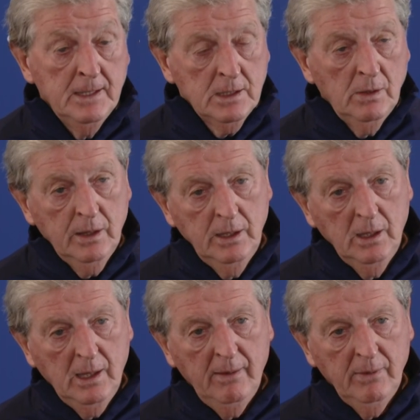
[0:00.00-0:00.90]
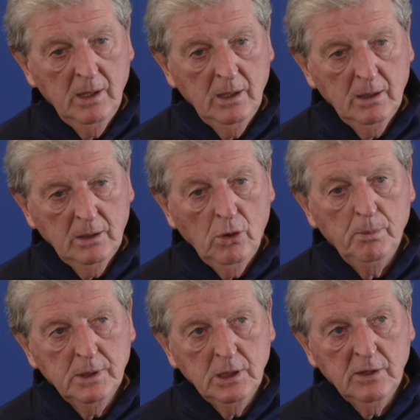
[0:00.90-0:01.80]
So I think having
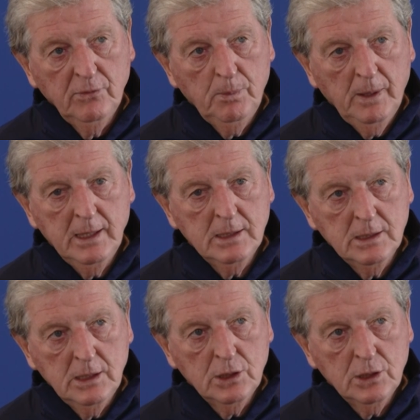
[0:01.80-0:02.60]
competition for places